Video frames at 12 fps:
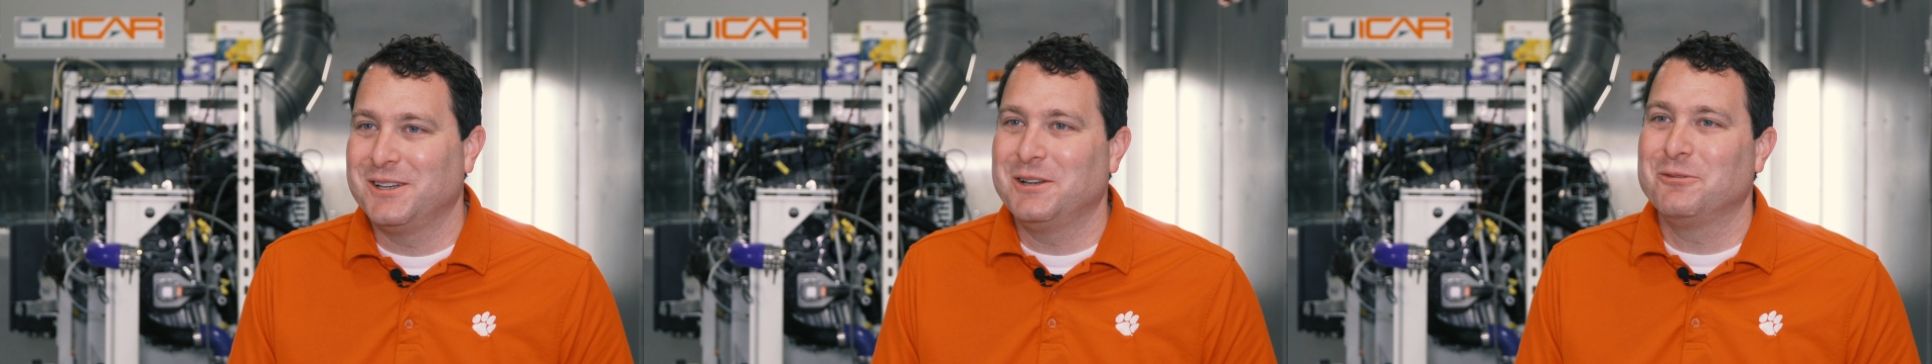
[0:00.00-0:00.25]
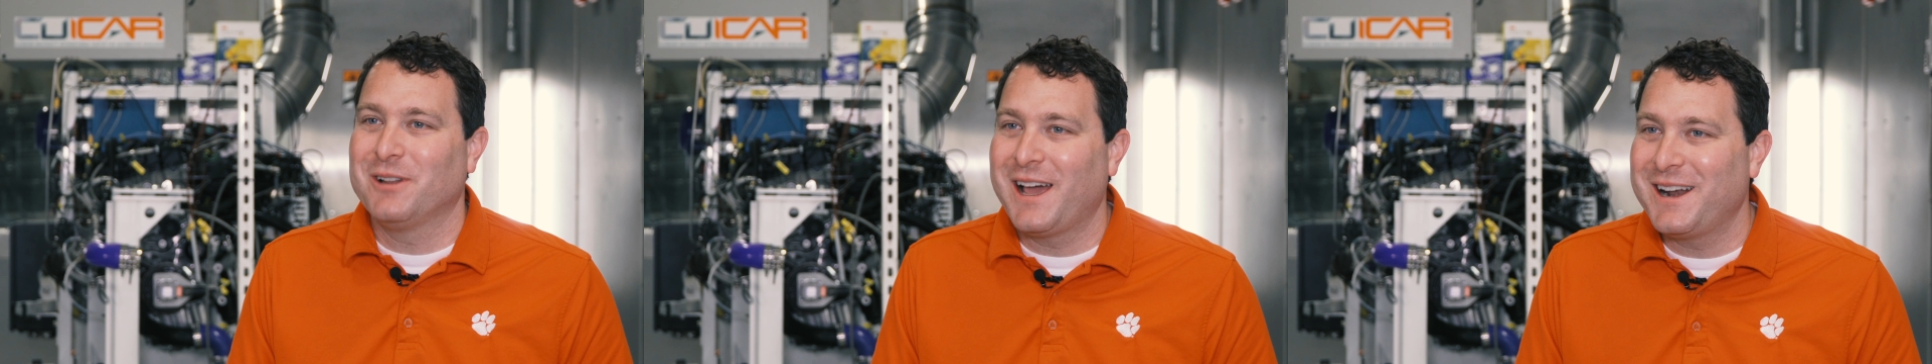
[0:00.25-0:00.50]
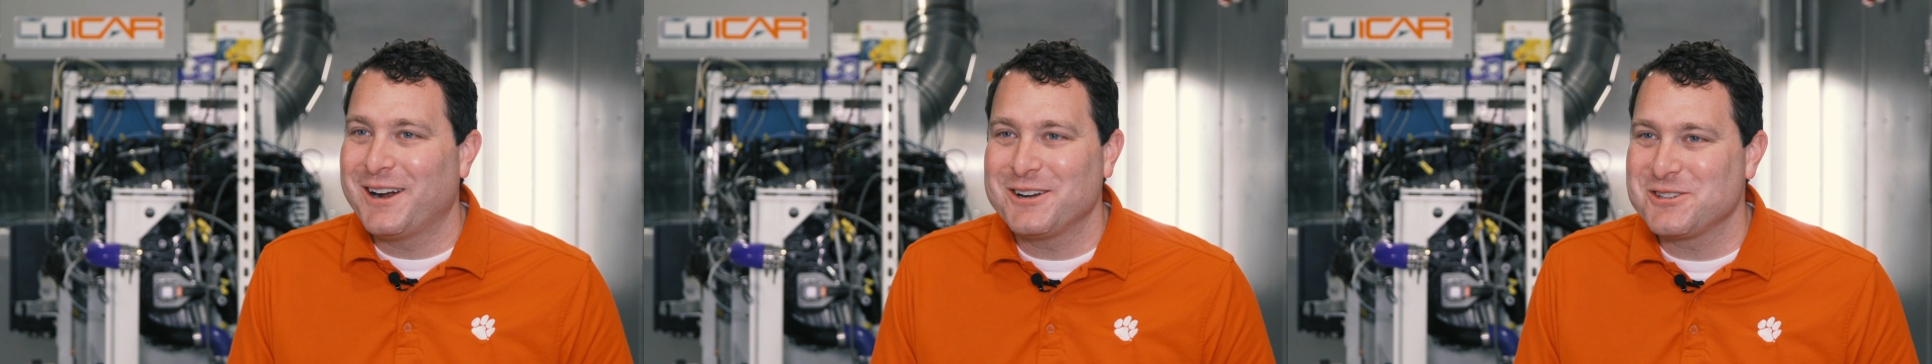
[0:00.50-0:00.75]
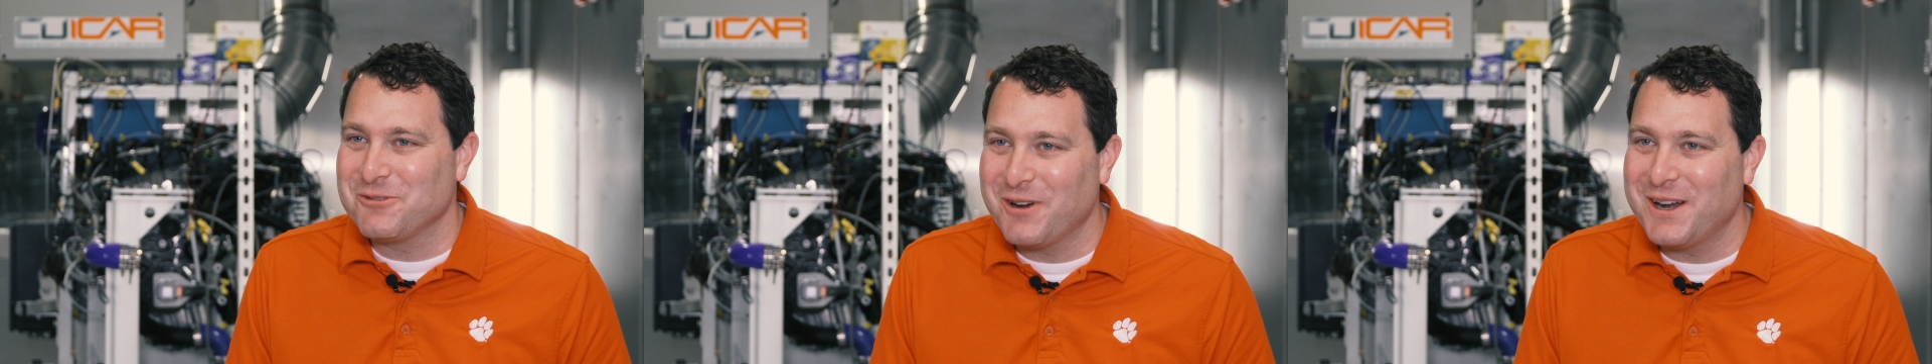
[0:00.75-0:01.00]
and
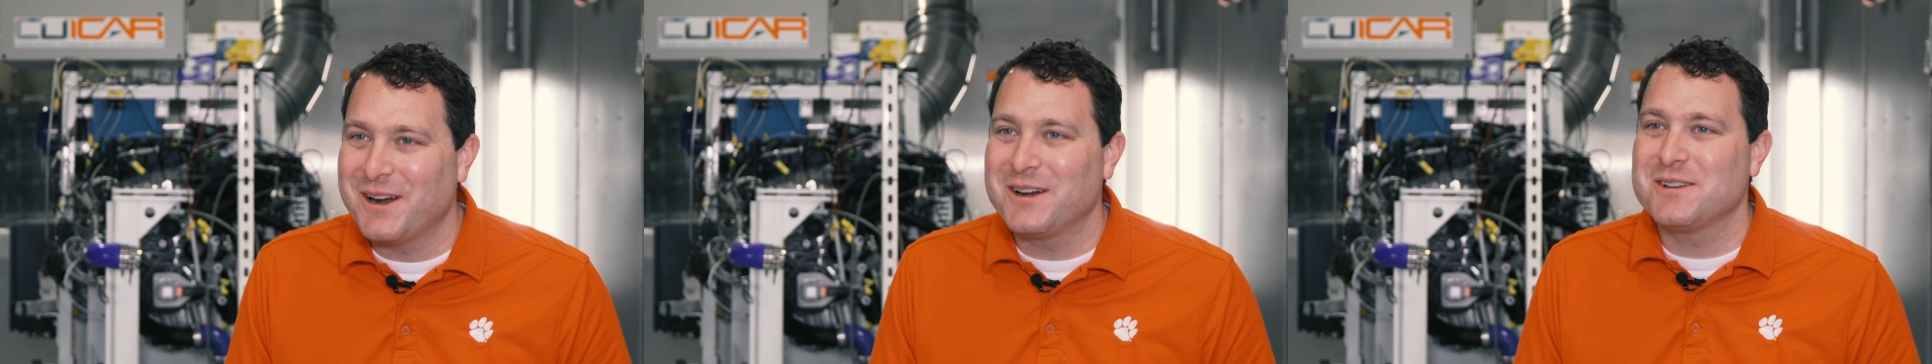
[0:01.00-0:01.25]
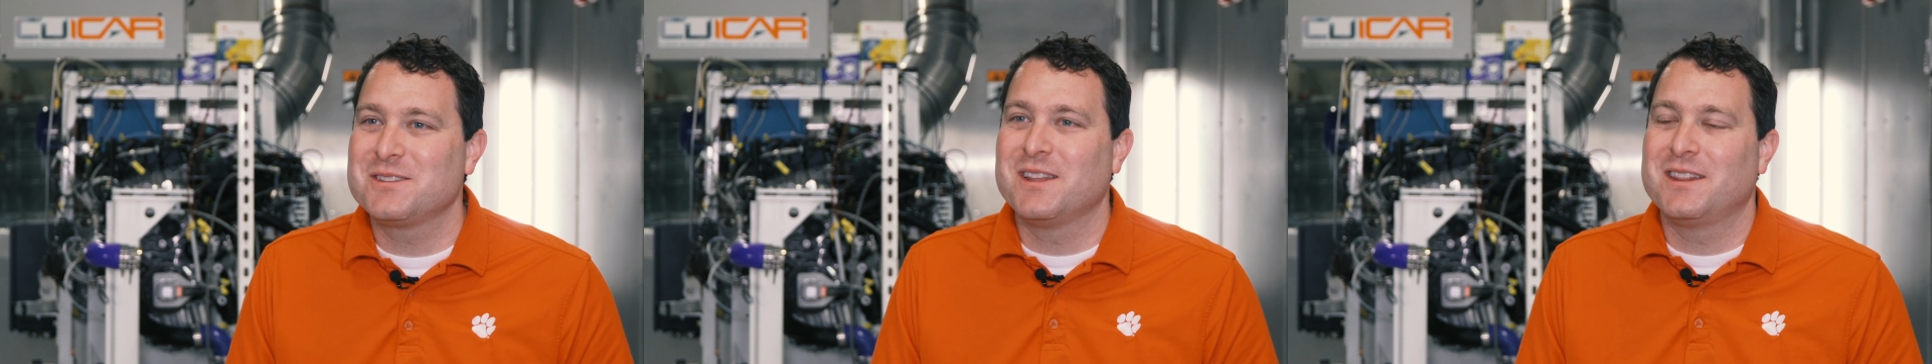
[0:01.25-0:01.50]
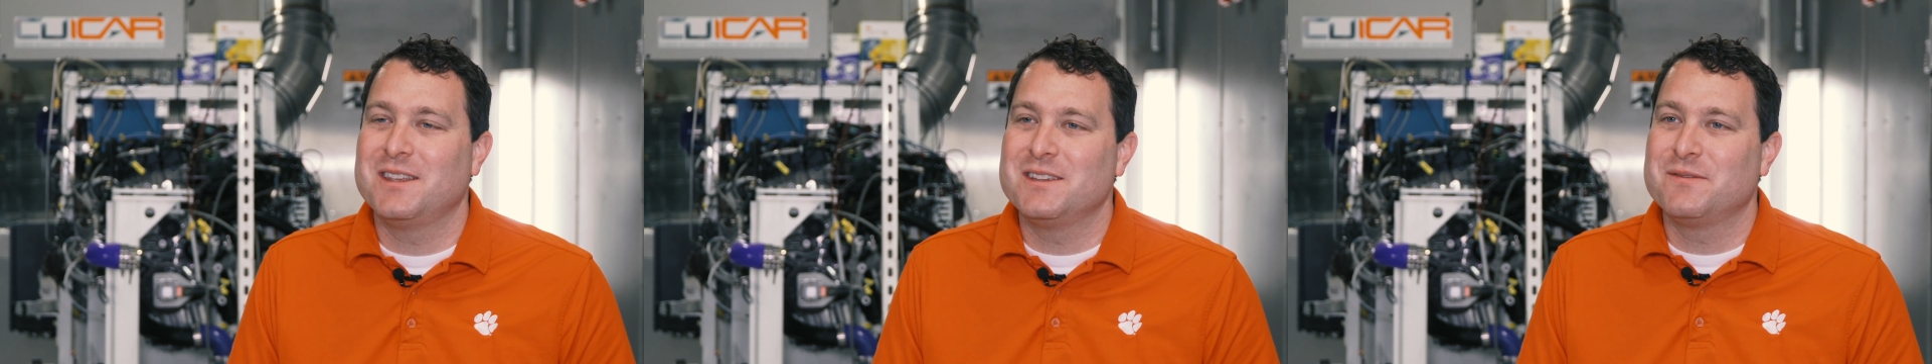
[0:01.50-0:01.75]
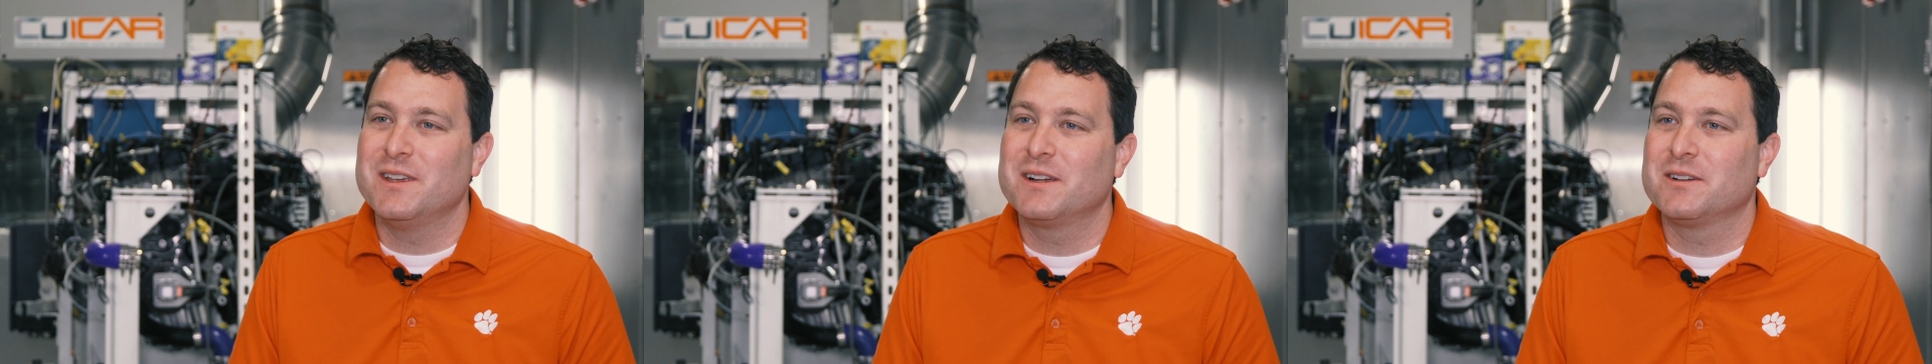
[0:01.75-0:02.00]
LiDARs and radars that
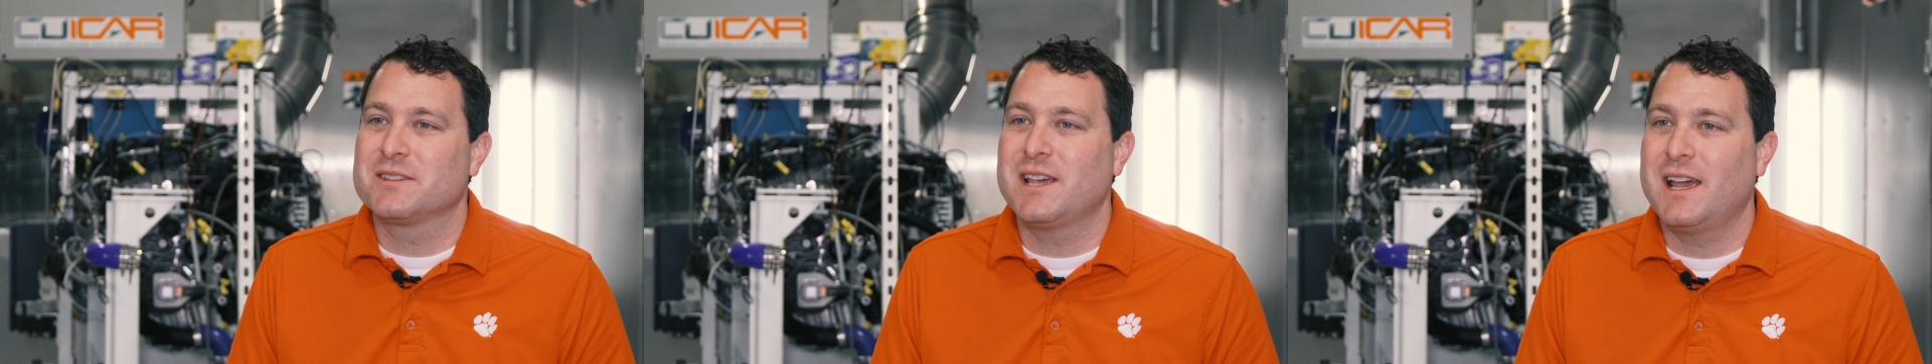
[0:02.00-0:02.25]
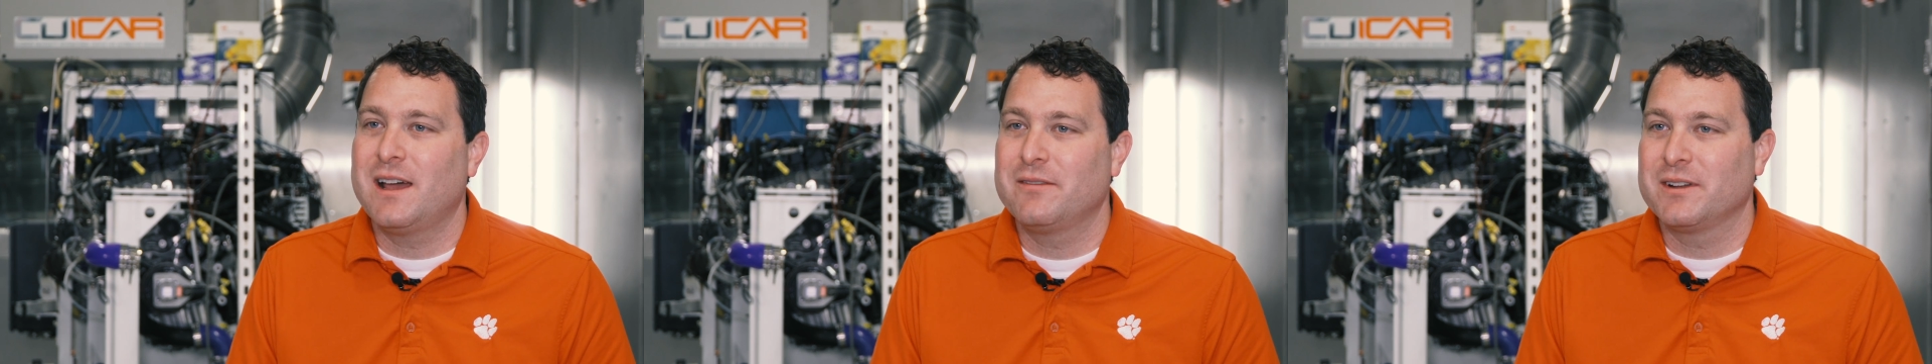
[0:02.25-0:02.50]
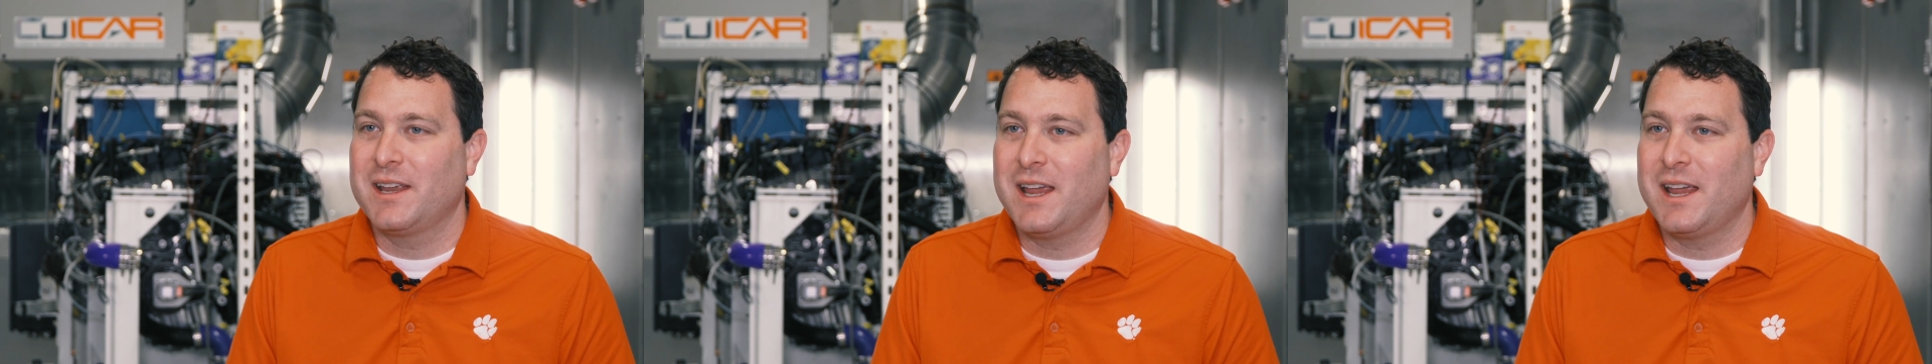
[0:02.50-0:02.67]
these vehicles have and